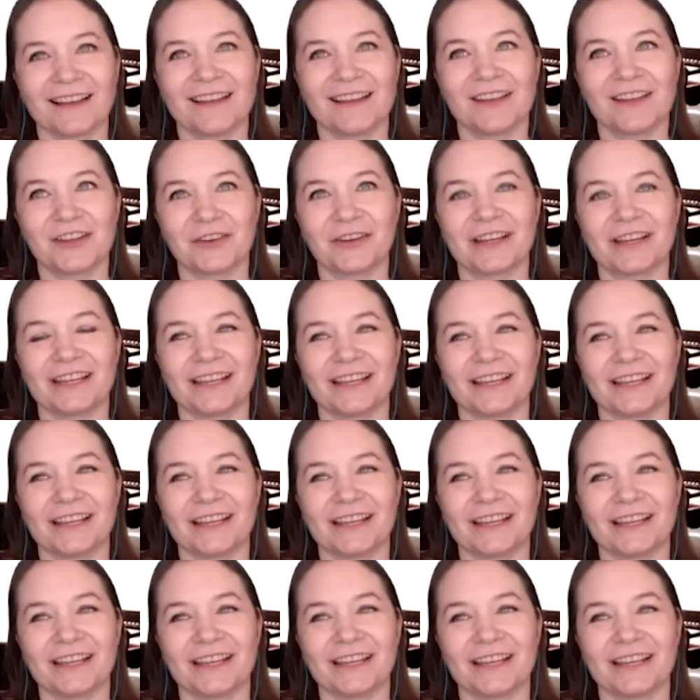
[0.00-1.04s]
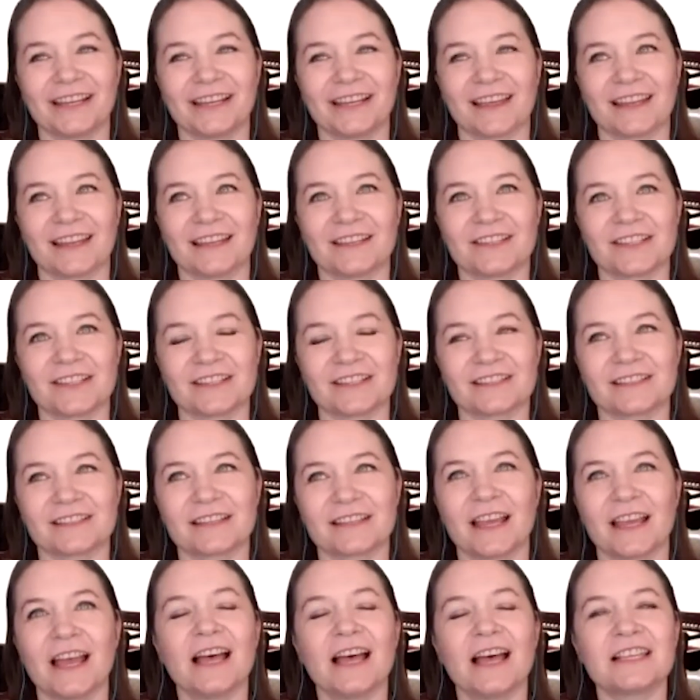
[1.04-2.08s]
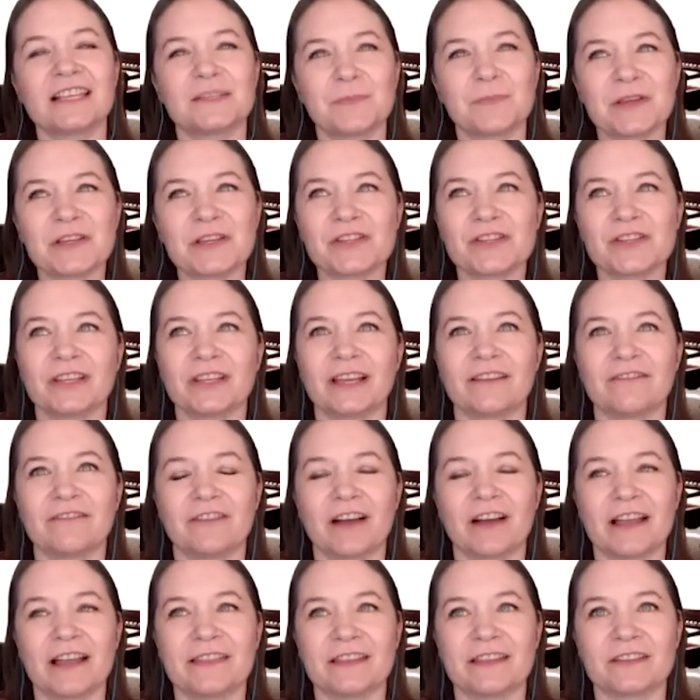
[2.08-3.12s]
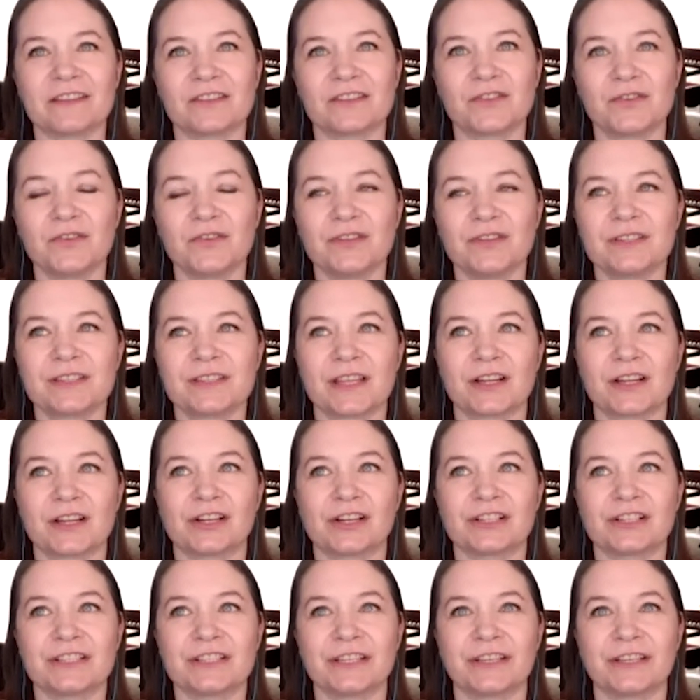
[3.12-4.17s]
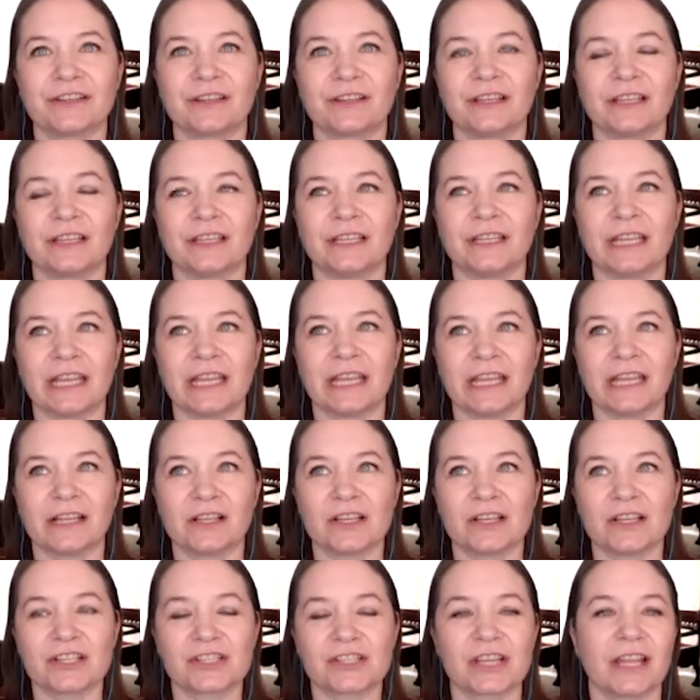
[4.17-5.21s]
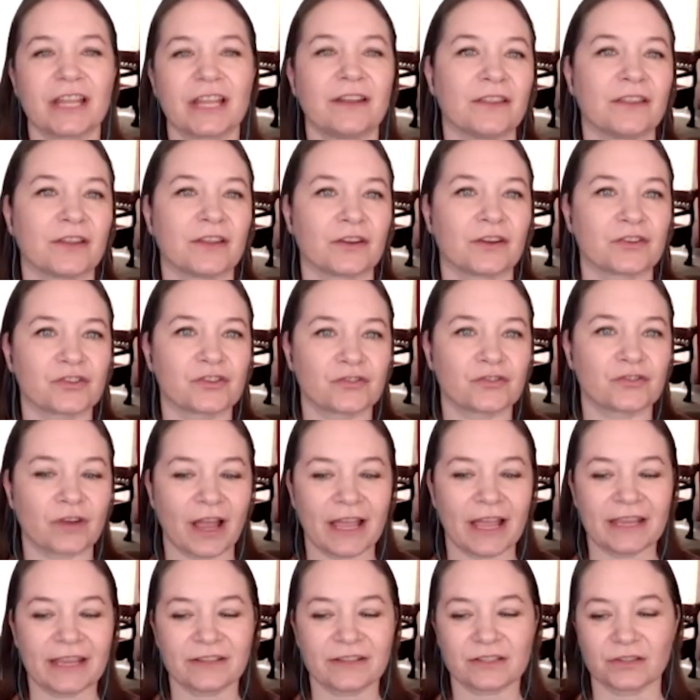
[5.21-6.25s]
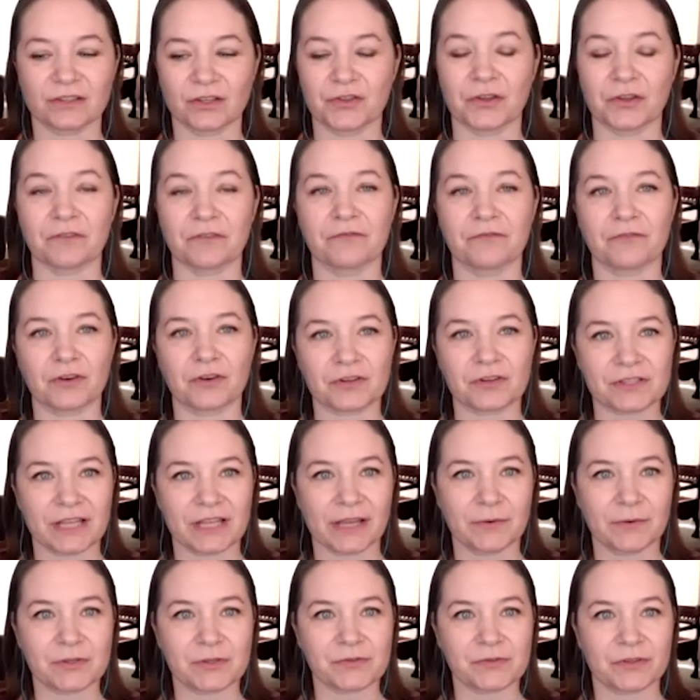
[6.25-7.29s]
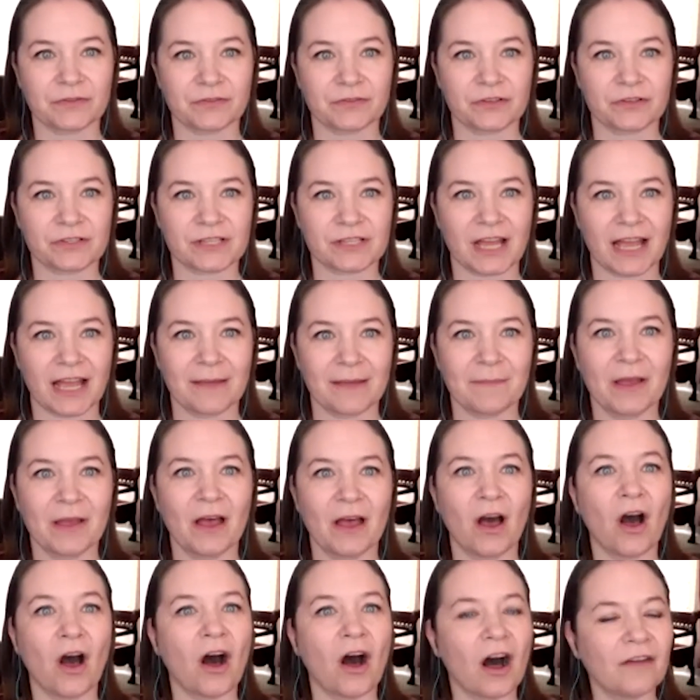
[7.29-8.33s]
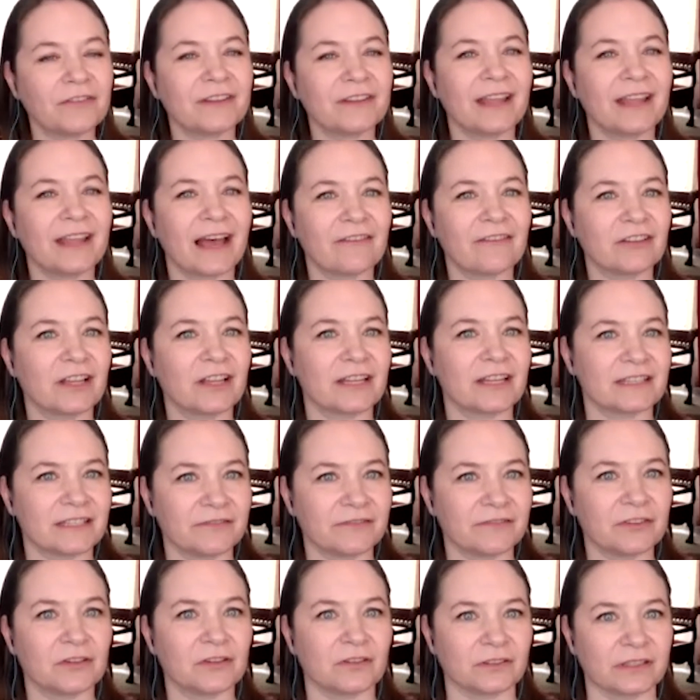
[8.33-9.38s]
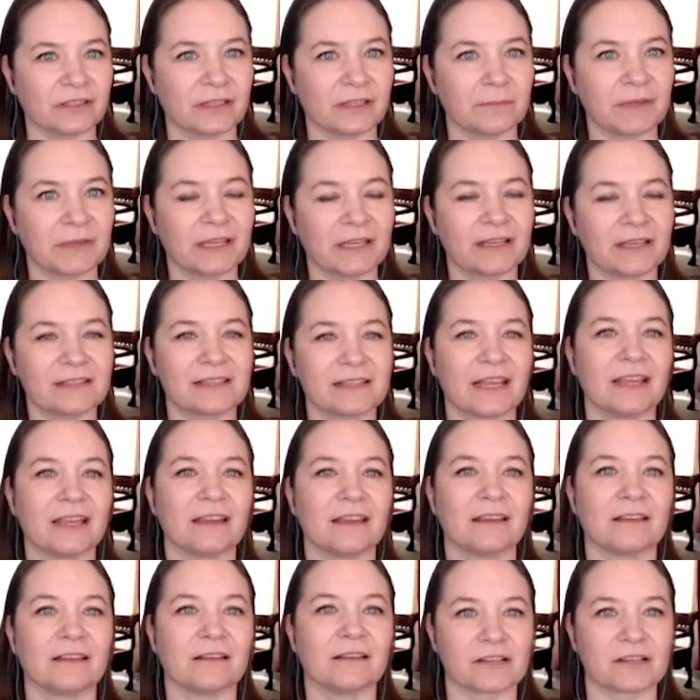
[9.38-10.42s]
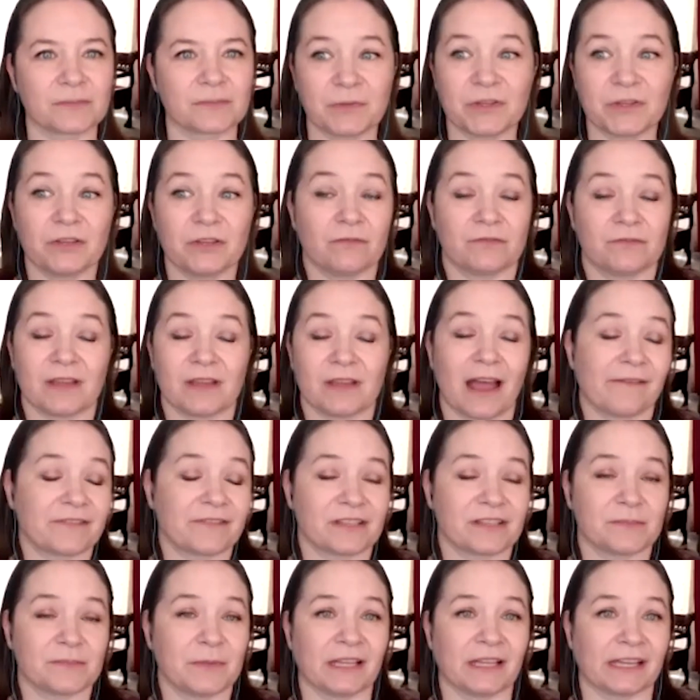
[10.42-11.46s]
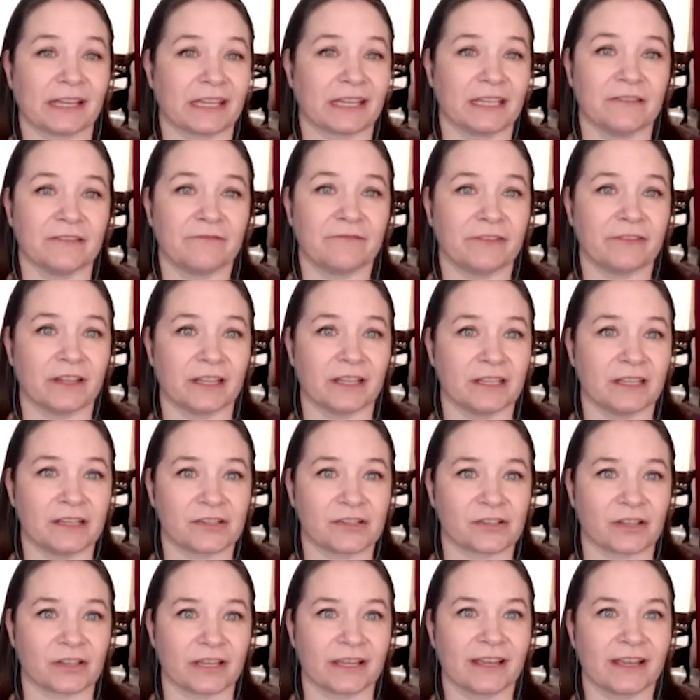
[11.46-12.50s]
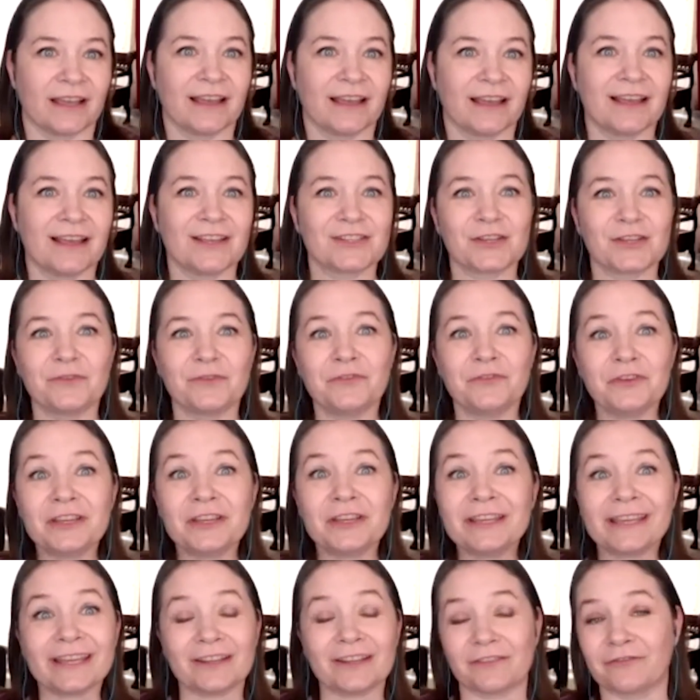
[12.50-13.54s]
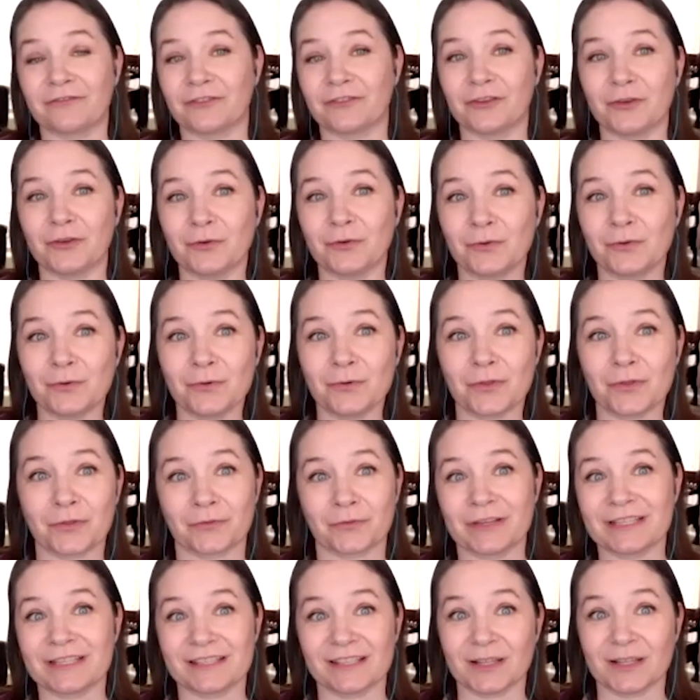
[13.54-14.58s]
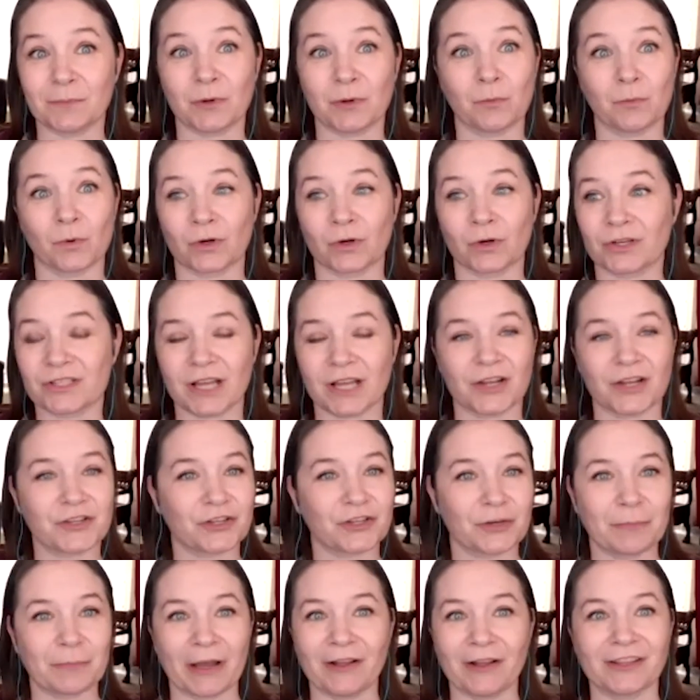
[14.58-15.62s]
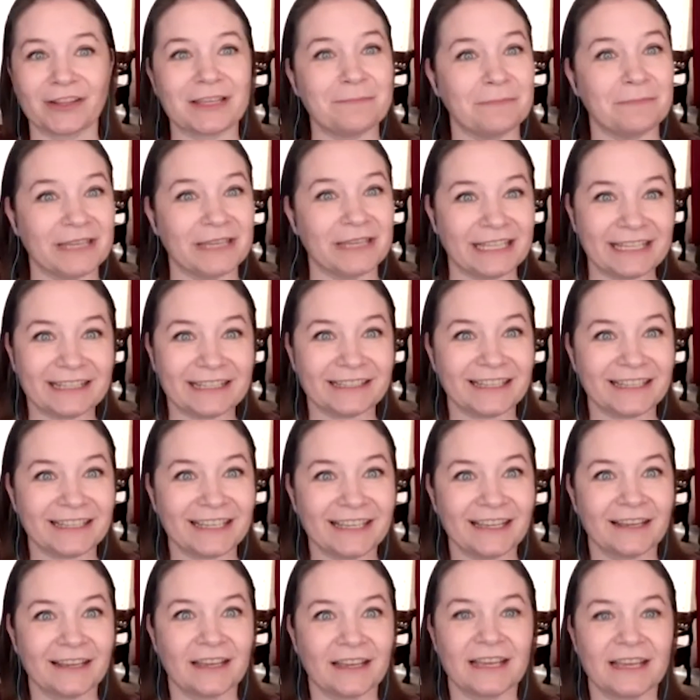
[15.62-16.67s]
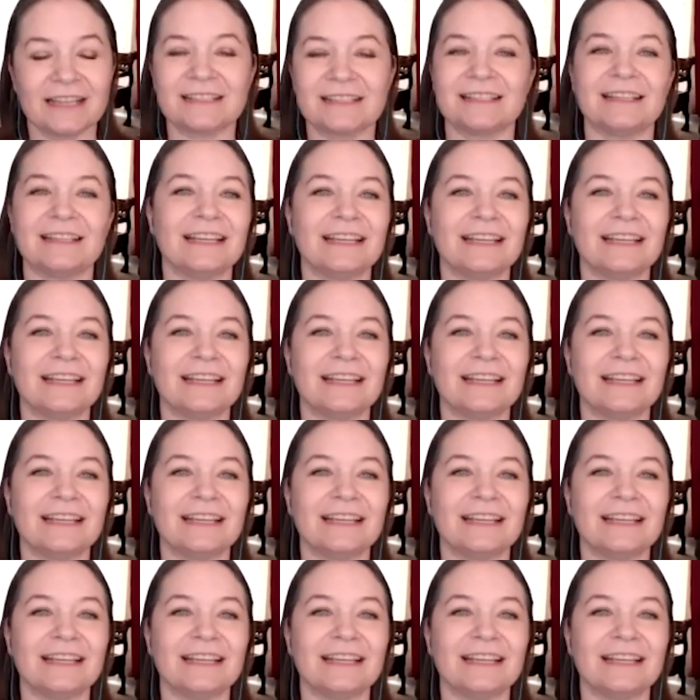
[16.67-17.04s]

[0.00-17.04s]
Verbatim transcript: agree. I think that it just, especially I find that students that are articulate in English and they're trying to learn their first language for the first time often have a lot of difficulty because they are, you have to speak like an infant initially. So if you can get a few three syllable words under your belt immediately, it's an mm-hmm.